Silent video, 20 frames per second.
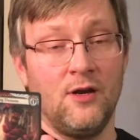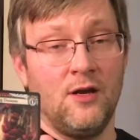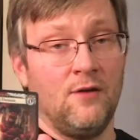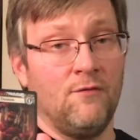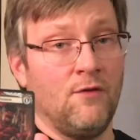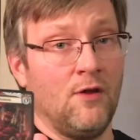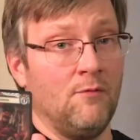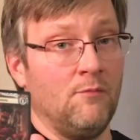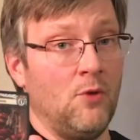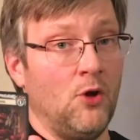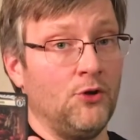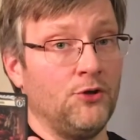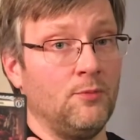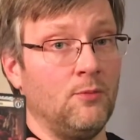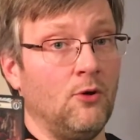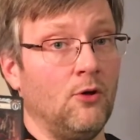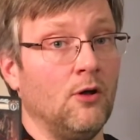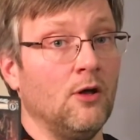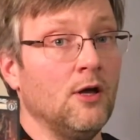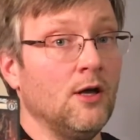And if you have
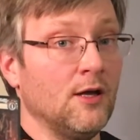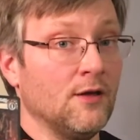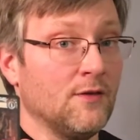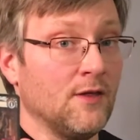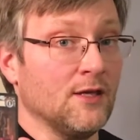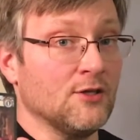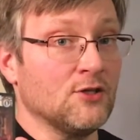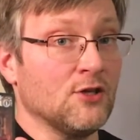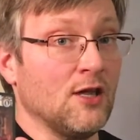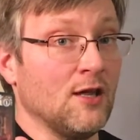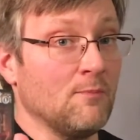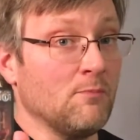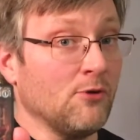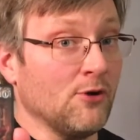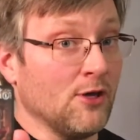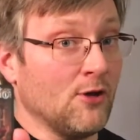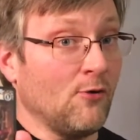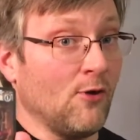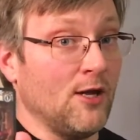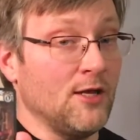multiple, things get
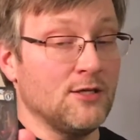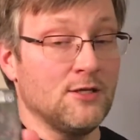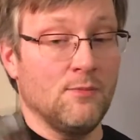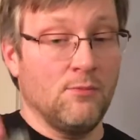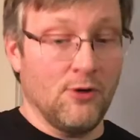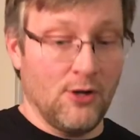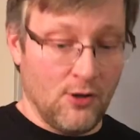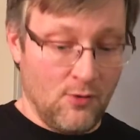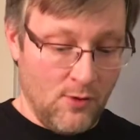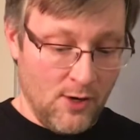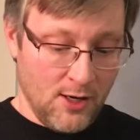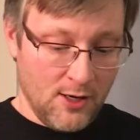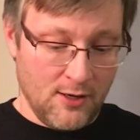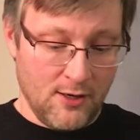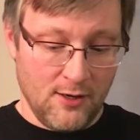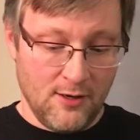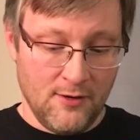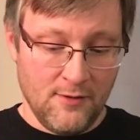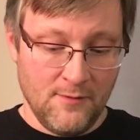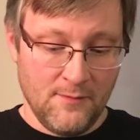pretty crazy pretty quick.